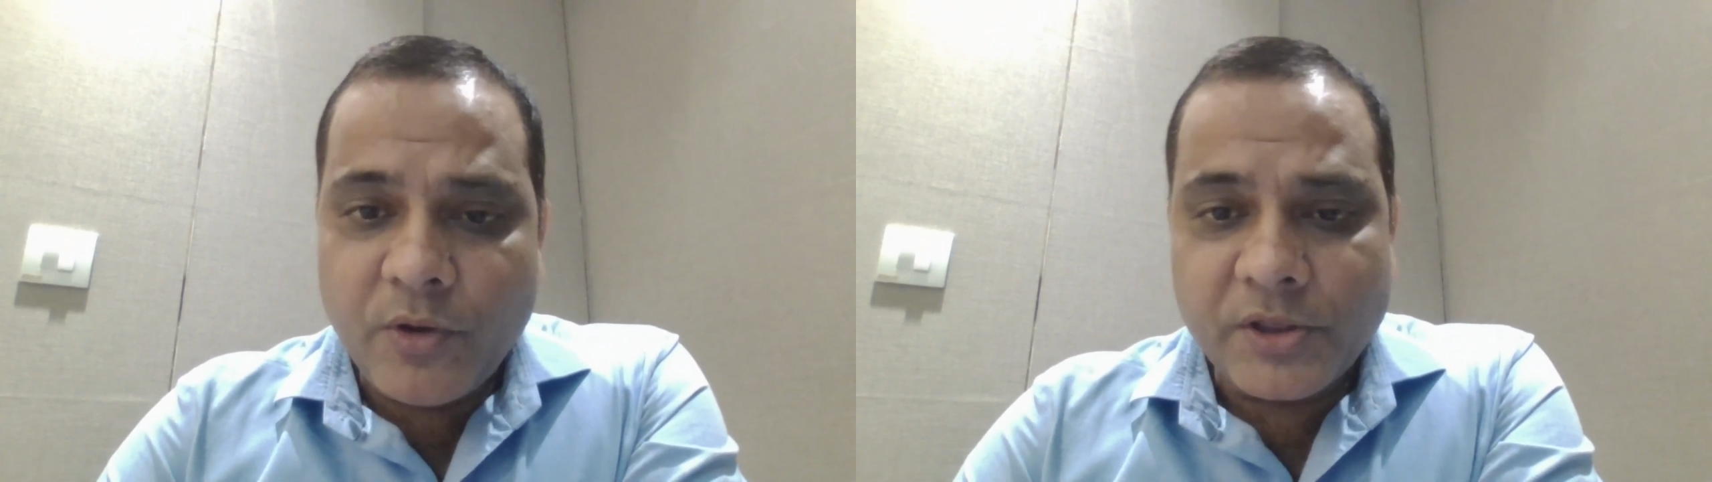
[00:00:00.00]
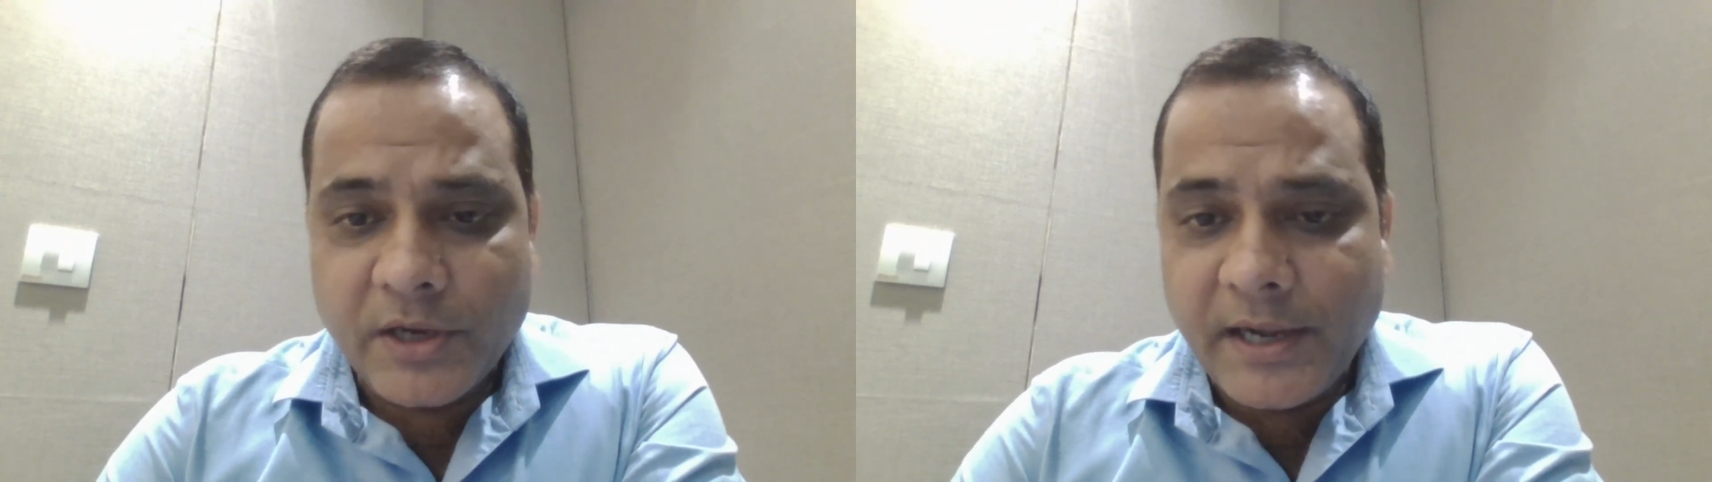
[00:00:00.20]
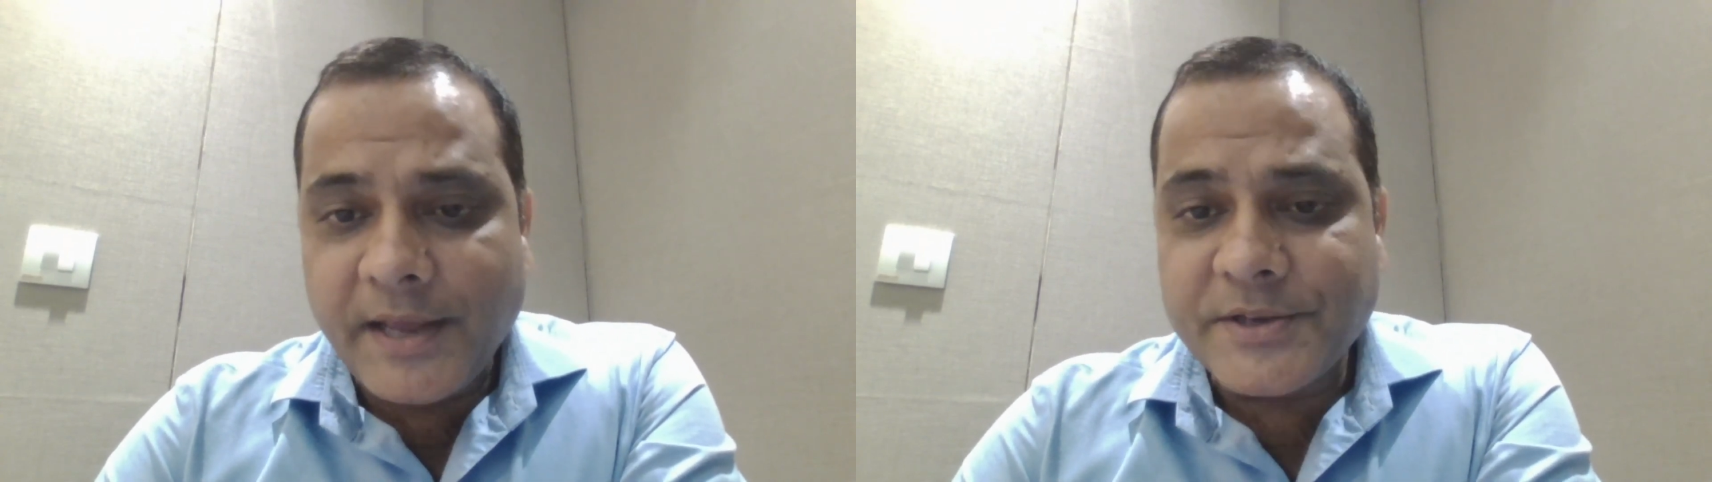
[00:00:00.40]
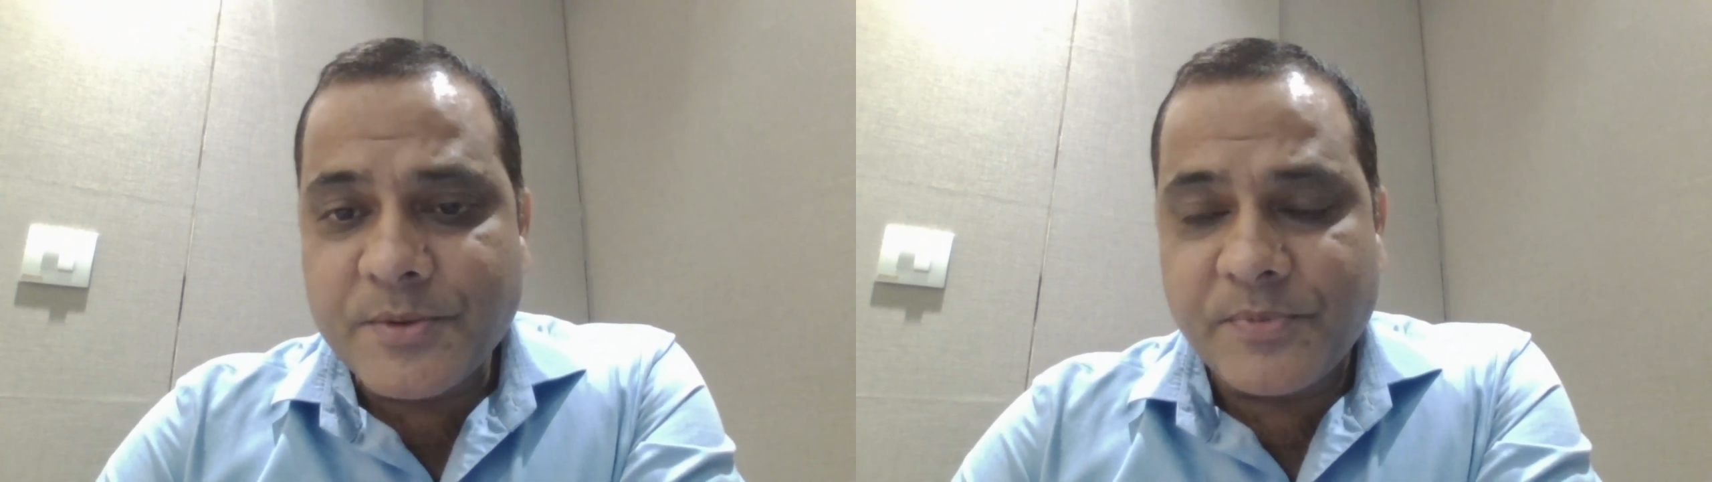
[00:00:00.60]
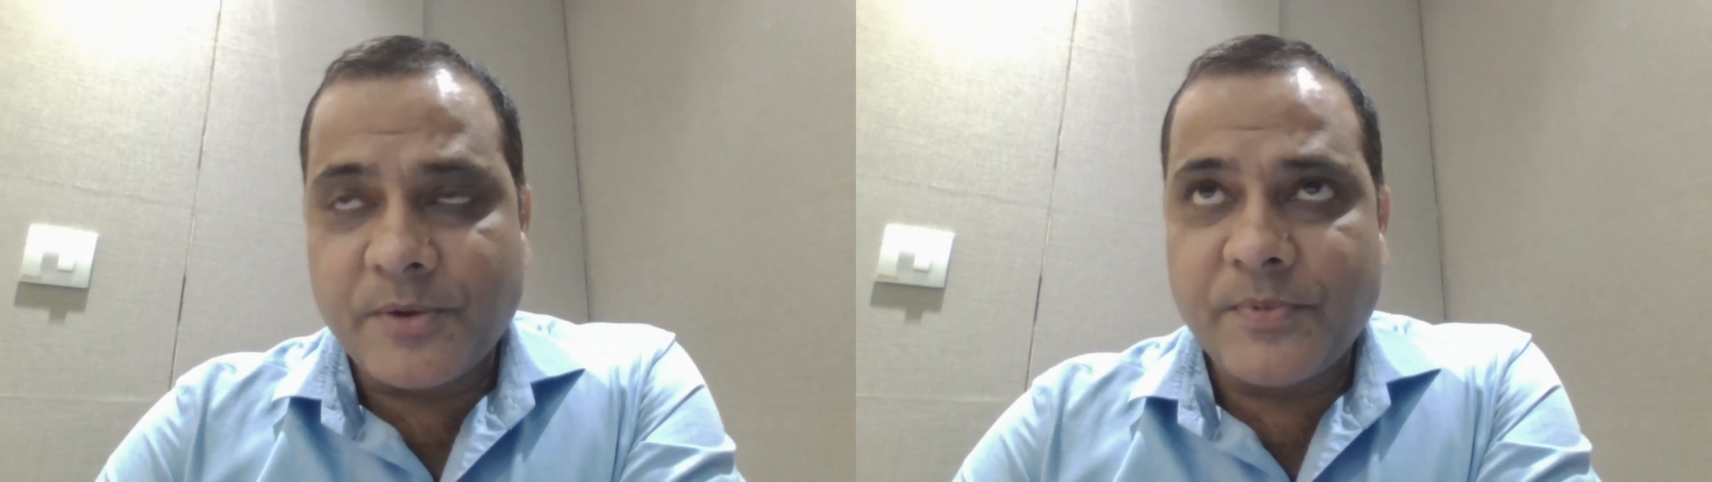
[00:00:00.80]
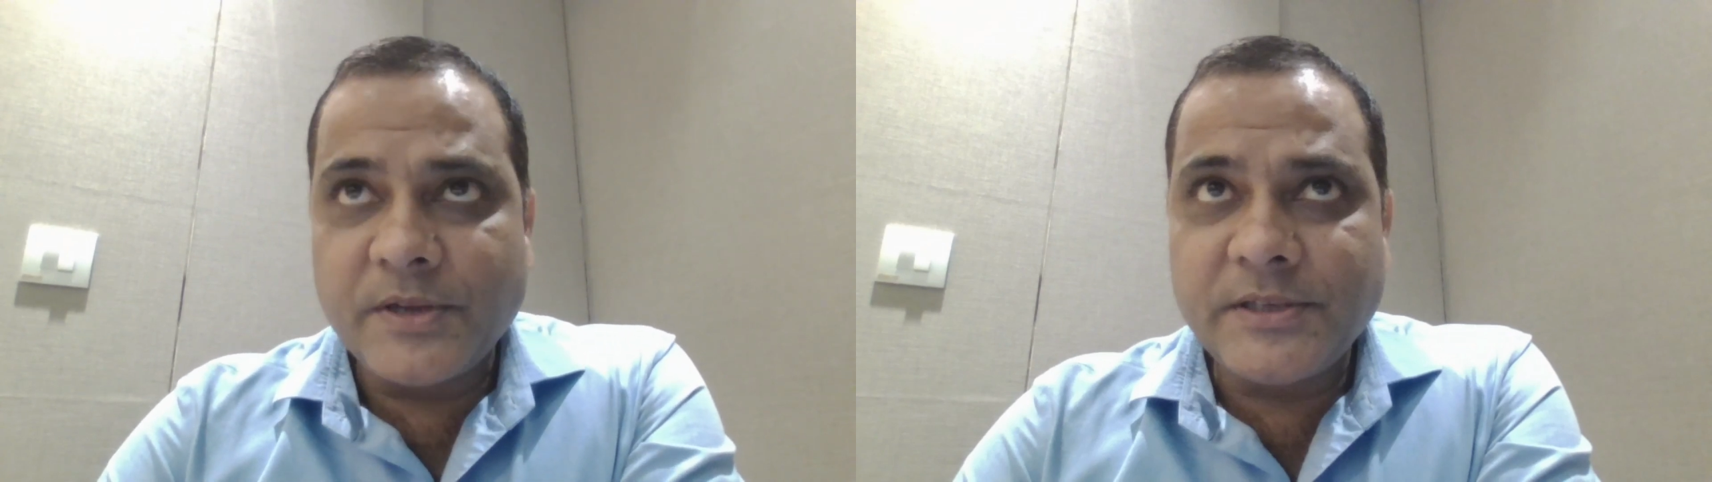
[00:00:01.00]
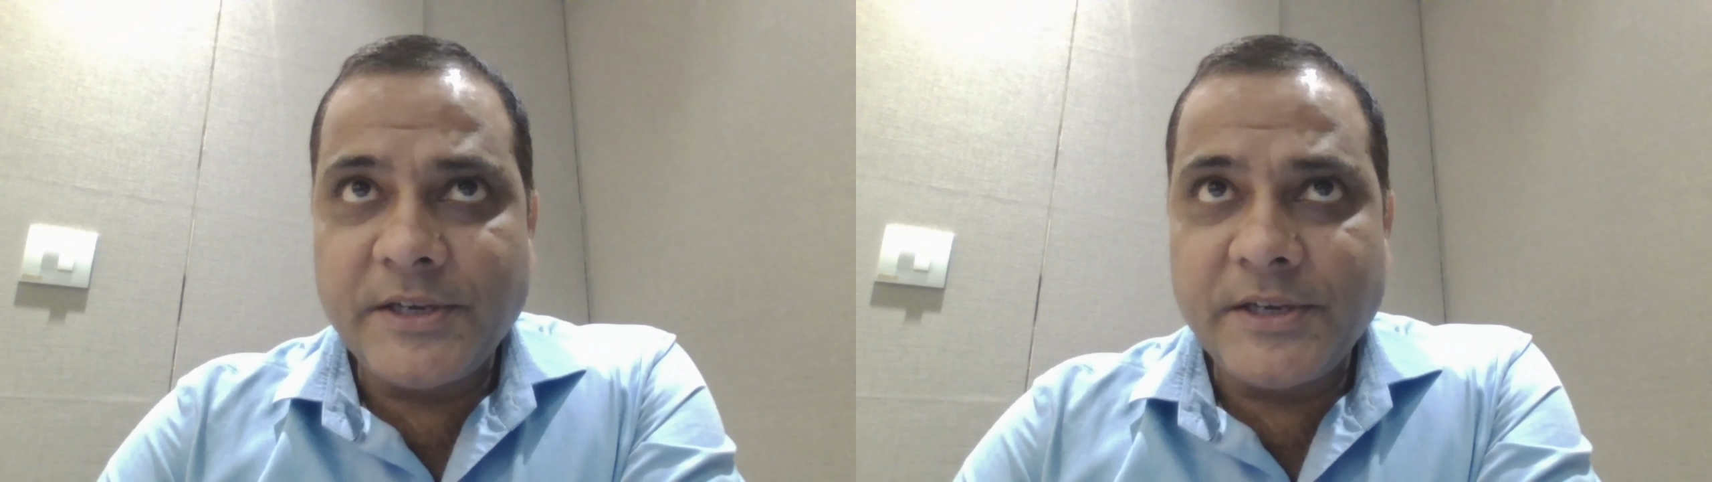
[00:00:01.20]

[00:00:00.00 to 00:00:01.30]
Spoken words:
authentication purpose,